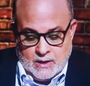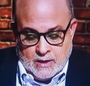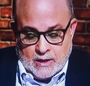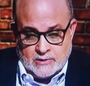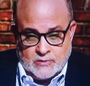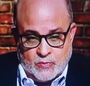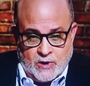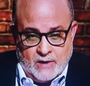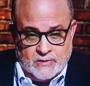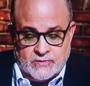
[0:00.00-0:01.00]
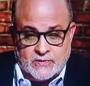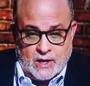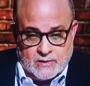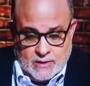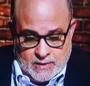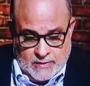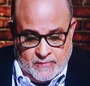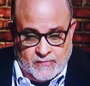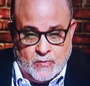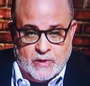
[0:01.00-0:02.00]
as a private sector
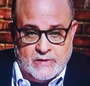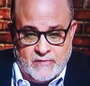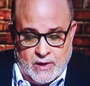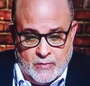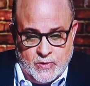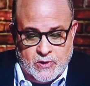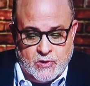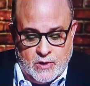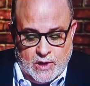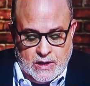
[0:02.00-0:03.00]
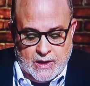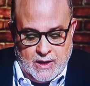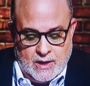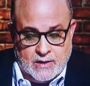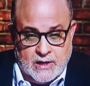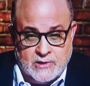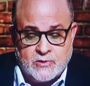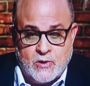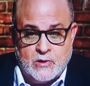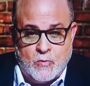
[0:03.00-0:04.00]
former developer could. And he's
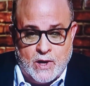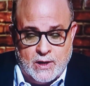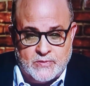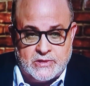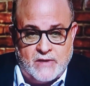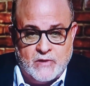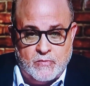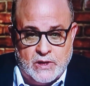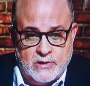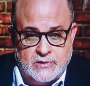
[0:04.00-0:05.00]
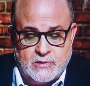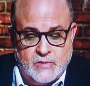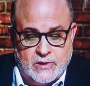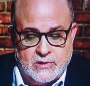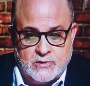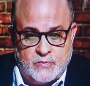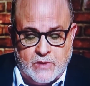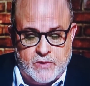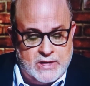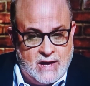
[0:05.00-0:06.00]
going to wind up saving millions and millions of
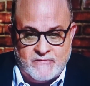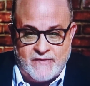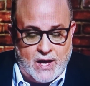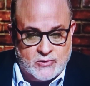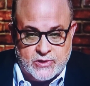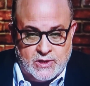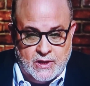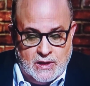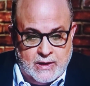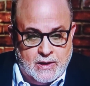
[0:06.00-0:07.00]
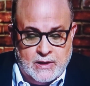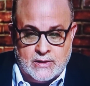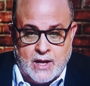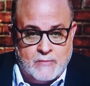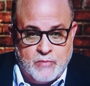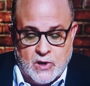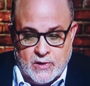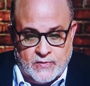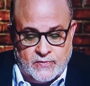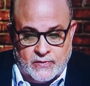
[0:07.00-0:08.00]
people. Not Fauci, not
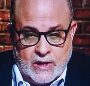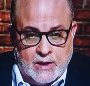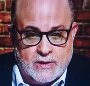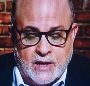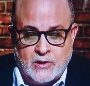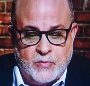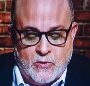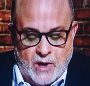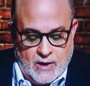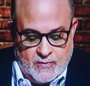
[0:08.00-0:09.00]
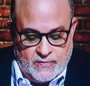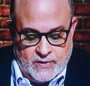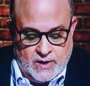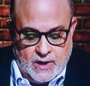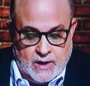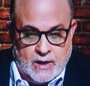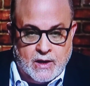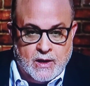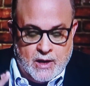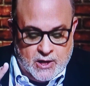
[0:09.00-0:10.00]
Birx, not the bureaucracy.
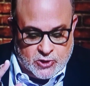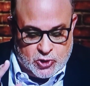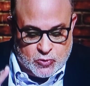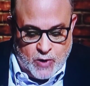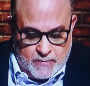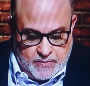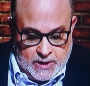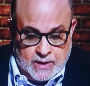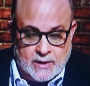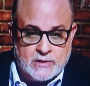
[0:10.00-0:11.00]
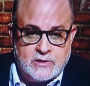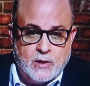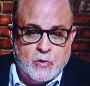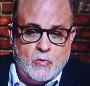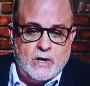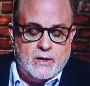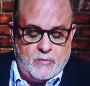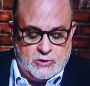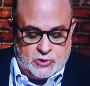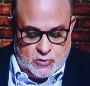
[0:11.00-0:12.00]
It's Trump. That's number one. Number
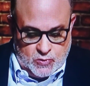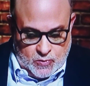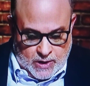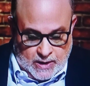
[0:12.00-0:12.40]
two,